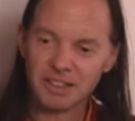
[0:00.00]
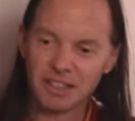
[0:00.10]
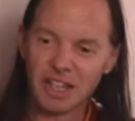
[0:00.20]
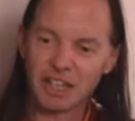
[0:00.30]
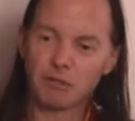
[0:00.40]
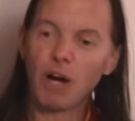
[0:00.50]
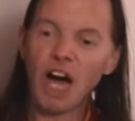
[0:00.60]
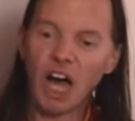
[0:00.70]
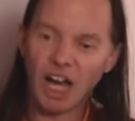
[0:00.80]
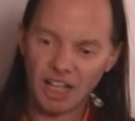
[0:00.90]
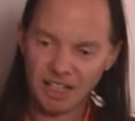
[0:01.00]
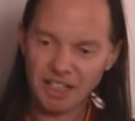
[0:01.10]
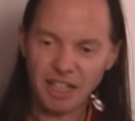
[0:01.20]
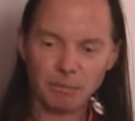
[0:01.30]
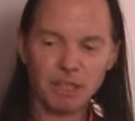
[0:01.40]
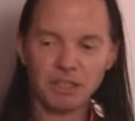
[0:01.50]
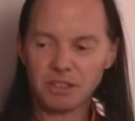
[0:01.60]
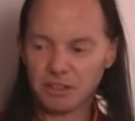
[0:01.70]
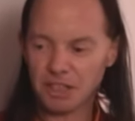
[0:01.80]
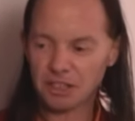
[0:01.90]
Okay, gwa came
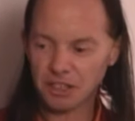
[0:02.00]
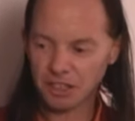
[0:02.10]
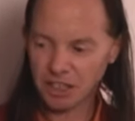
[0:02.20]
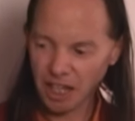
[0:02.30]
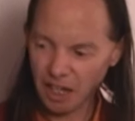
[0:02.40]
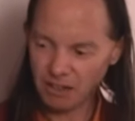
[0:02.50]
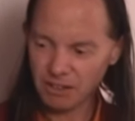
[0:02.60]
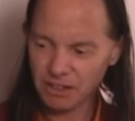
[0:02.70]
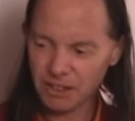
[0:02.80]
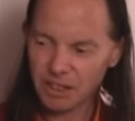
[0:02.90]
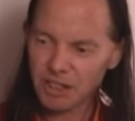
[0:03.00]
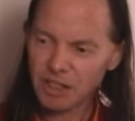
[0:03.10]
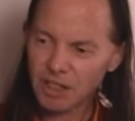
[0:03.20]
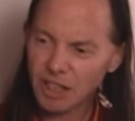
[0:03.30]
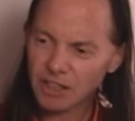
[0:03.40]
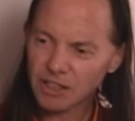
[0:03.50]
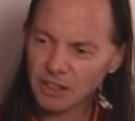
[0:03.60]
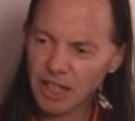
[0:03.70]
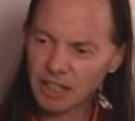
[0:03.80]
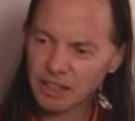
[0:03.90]
into English as cow.
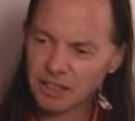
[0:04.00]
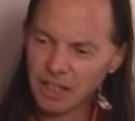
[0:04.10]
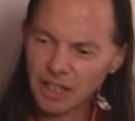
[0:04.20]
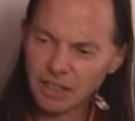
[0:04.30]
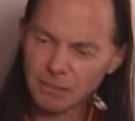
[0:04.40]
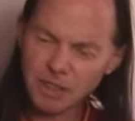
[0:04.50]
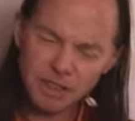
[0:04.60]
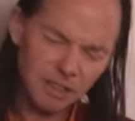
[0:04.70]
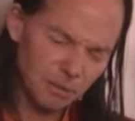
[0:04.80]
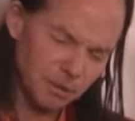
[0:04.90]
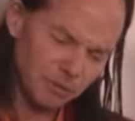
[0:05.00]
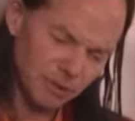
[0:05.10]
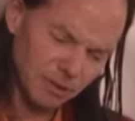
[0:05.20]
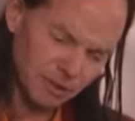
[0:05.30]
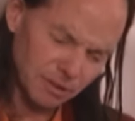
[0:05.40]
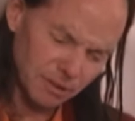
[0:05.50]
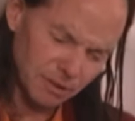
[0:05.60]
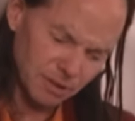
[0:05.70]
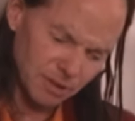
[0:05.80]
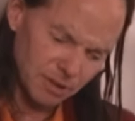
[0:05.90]
Also, as uh, what's another word for
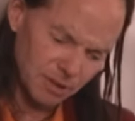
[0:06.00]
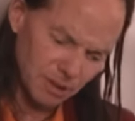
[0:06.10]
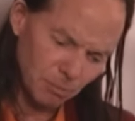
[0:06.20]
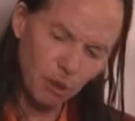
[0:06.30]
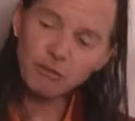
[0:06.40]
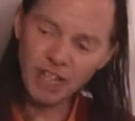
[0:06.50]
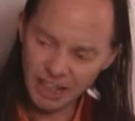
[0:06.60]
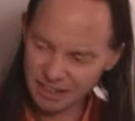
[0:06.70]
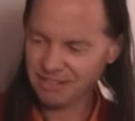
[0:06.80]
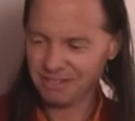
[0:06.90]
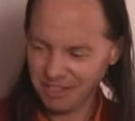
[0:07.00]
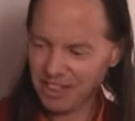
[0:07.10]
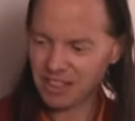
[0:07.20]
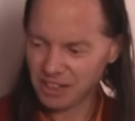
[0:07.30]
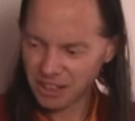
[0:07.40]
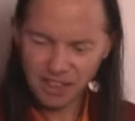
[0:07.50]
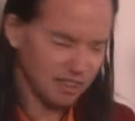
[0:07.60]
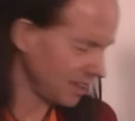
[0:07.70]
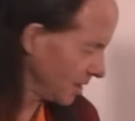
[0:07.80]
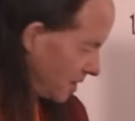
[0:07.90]
bovine is
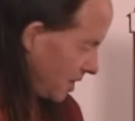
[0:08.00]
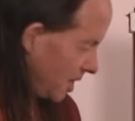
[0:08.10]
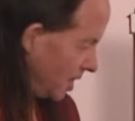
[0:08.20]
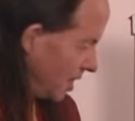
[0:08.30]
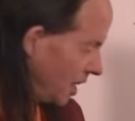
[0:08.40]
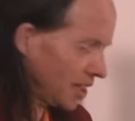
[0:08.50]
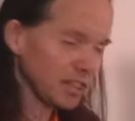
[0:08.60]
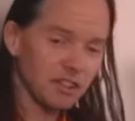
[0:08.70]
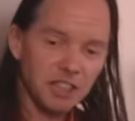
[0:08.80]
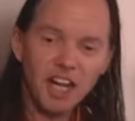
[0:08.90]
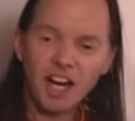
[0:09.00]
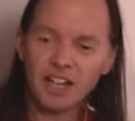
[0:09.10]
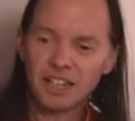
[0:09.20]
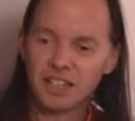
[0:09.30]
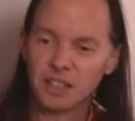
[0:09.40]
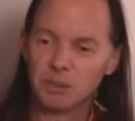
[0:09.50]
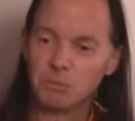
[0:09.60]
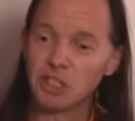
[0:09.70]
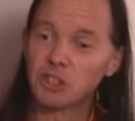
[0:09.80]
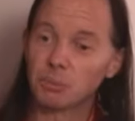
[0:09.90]
connected to this. And then tra
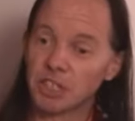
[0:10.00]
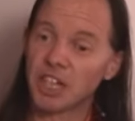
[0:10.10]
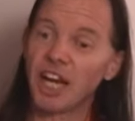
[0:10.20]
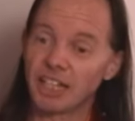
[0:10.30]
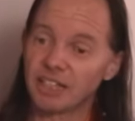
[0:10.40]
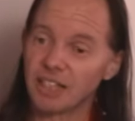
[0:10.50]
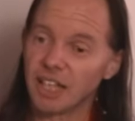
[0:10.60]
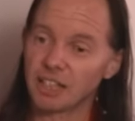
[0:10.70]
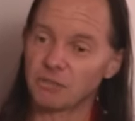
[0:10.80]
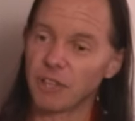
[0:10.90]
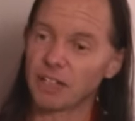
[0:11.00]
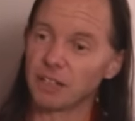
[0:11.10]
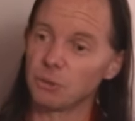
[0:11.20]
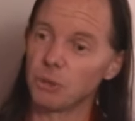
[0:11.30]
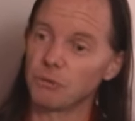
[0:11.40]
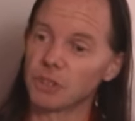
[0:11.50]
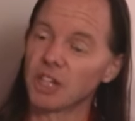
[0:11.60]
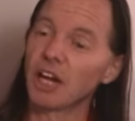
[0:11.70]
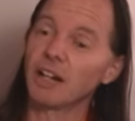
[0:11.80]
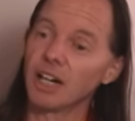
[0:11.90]
means to protect, and it's found in the root for
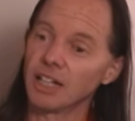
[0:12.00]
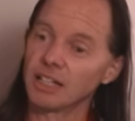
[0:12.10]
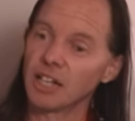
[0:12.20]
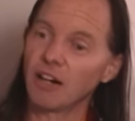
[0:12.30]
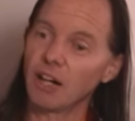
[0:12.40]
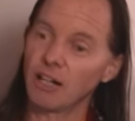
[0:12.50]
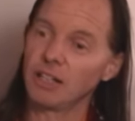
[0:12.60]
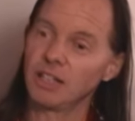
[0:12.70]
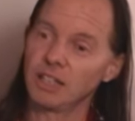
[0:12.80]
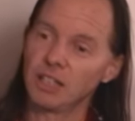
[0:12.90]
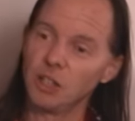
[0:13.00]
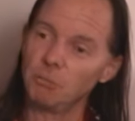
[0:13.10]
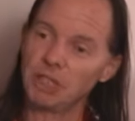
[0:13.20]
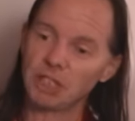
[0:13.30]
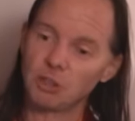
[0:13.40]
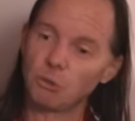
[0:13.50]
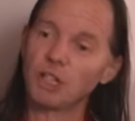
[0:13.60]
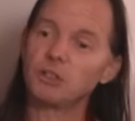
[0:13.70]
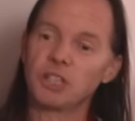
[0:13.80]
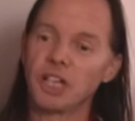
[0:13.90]
tara. Tara meaning the
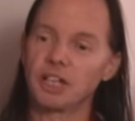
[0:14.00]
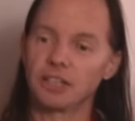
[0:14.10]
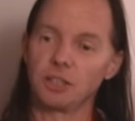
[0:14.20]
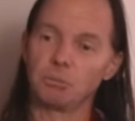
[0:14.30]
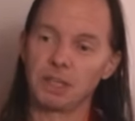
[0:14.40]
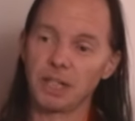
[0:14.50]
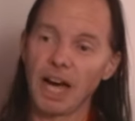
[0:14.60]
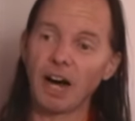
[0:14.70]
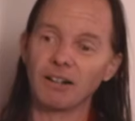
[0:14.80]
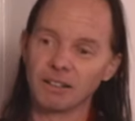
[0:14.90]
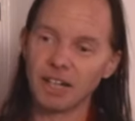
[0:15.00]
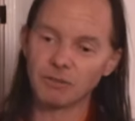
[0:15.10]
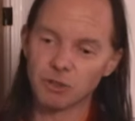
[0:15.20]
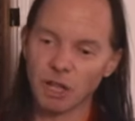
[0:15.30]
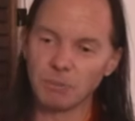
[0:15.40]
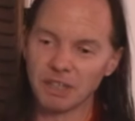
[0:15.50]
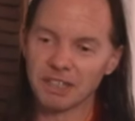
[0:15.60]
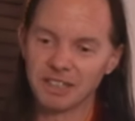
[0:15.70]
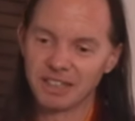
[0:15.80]
one who carries you be out of trouble.